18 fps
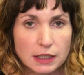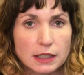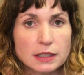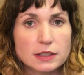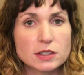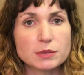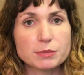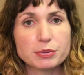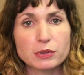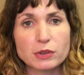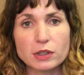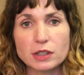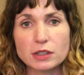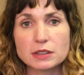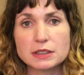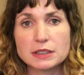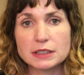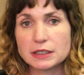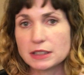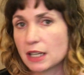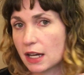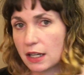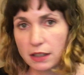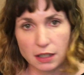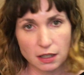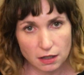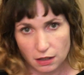His employer did
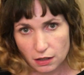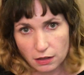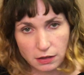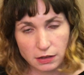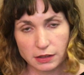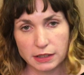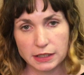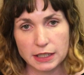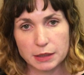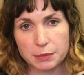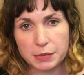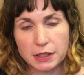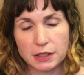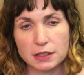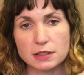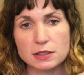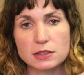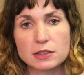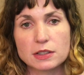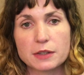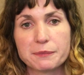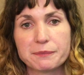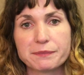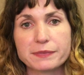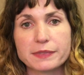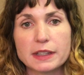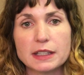not call an ambulance.
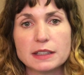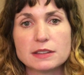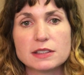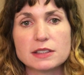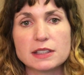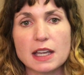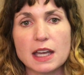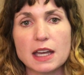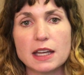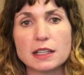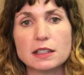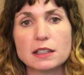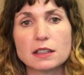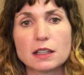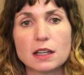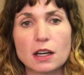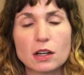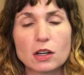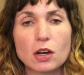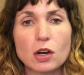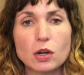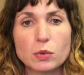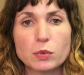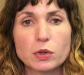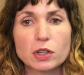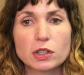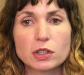Instead, a
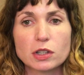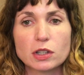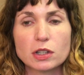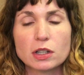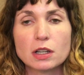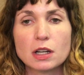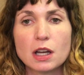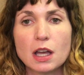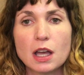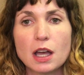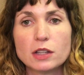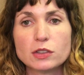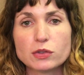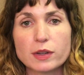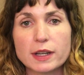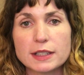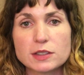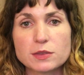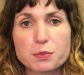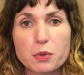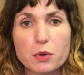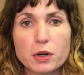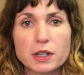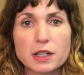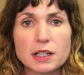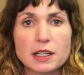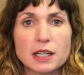co-worker
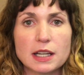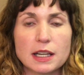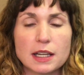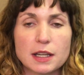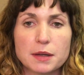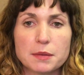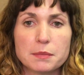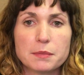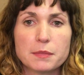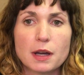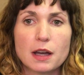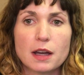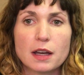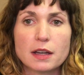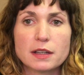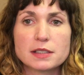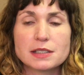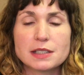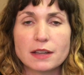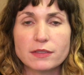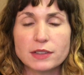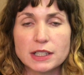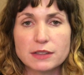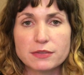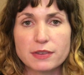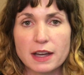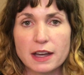transported him
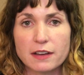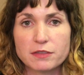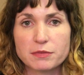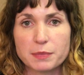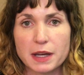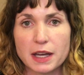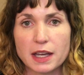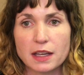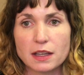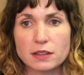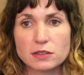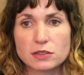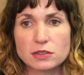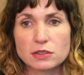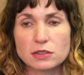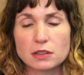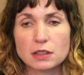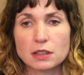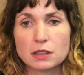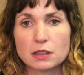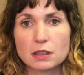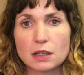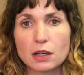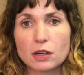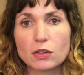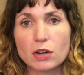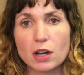75 miles
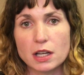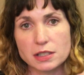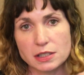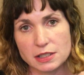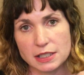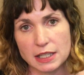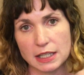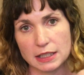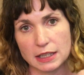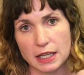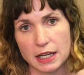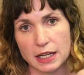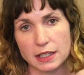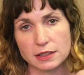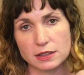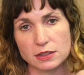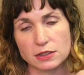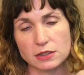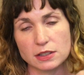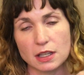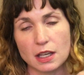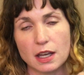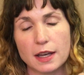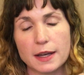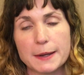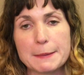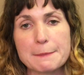across state lines
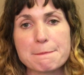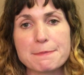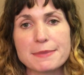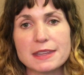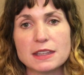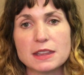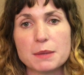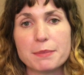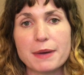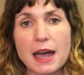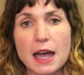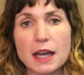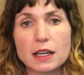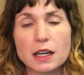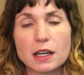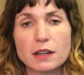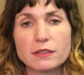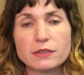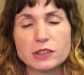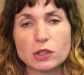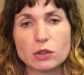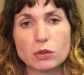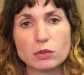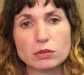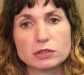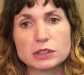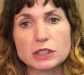in the back of an
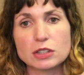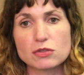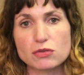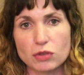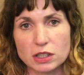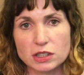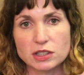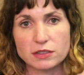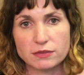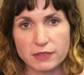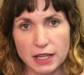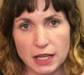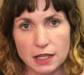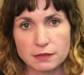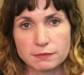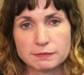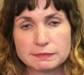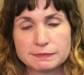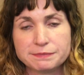old construction van